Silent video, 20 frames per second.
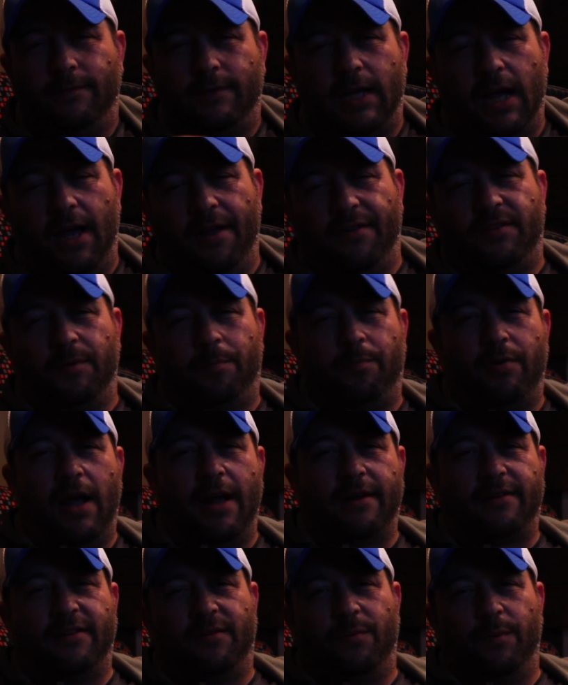guys to
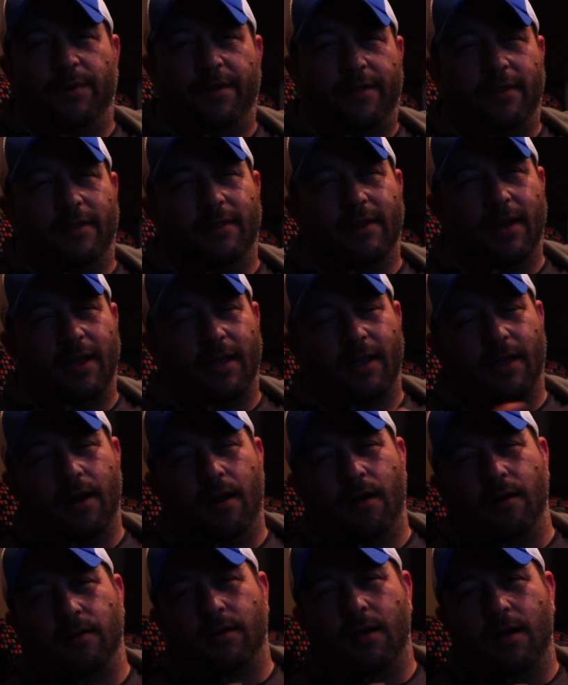practice with, and then I got
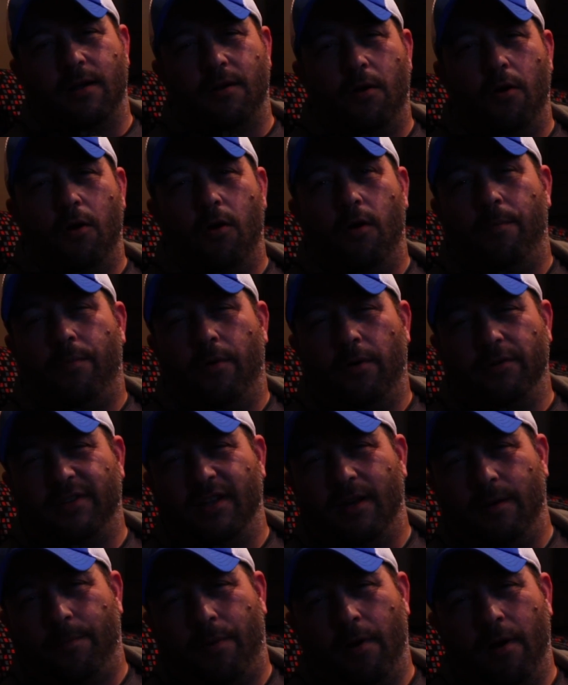all gung ho, pulled
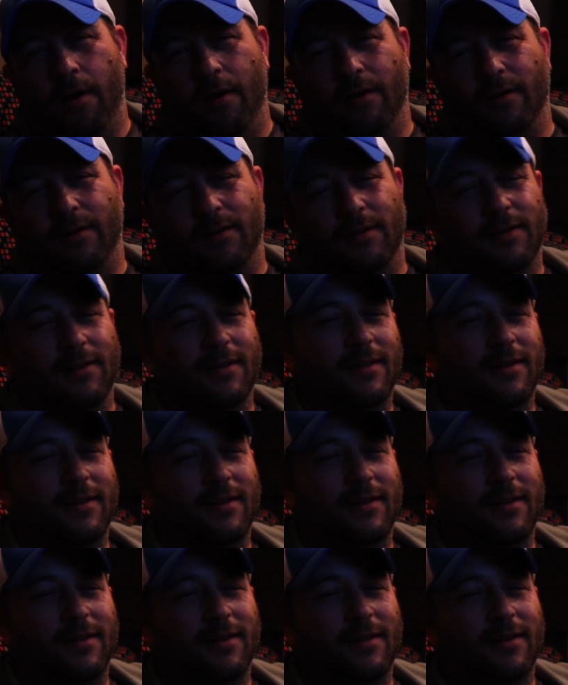it apart.